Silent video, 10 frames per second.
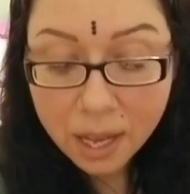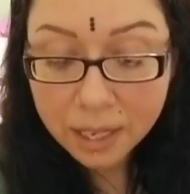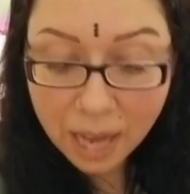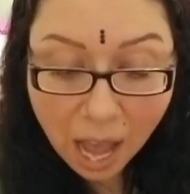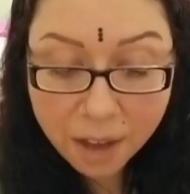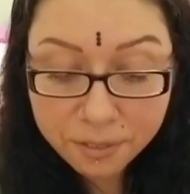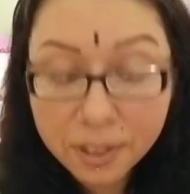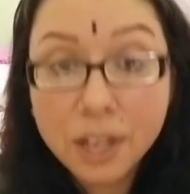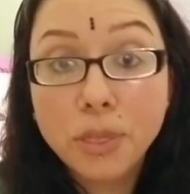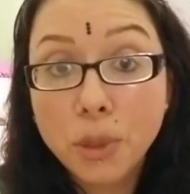
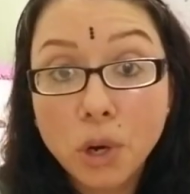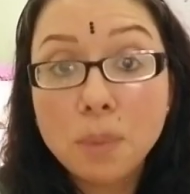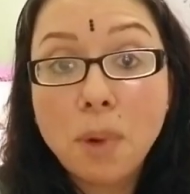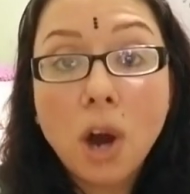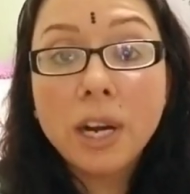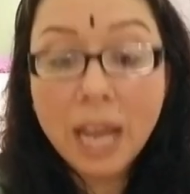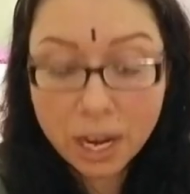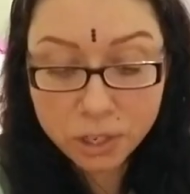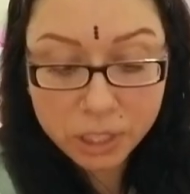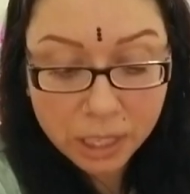conflict, third party
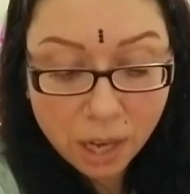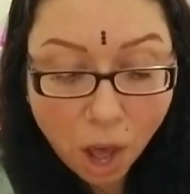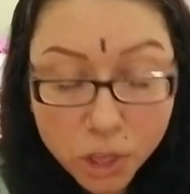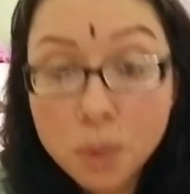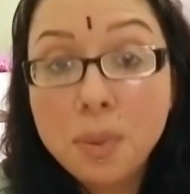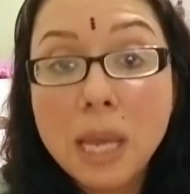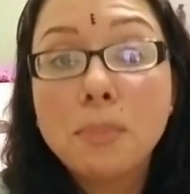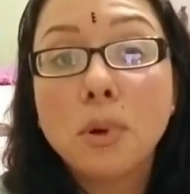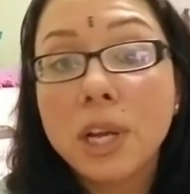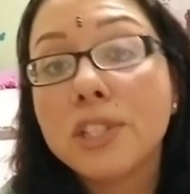energy, other
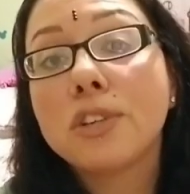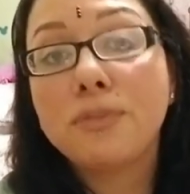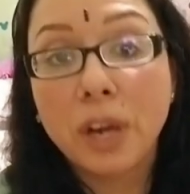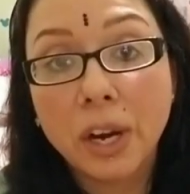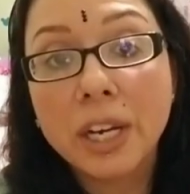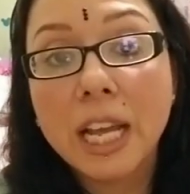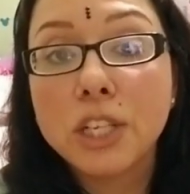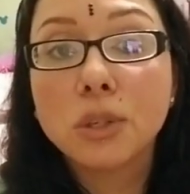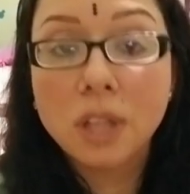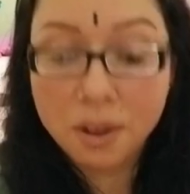people interfering in
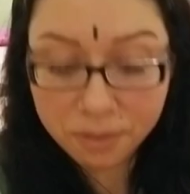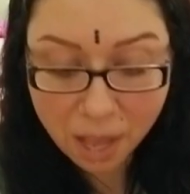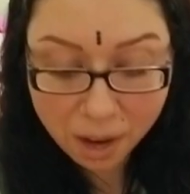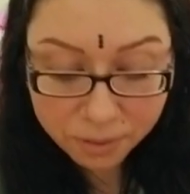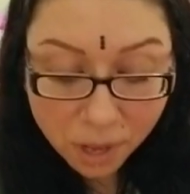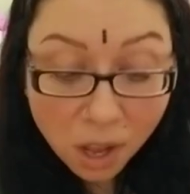your love life.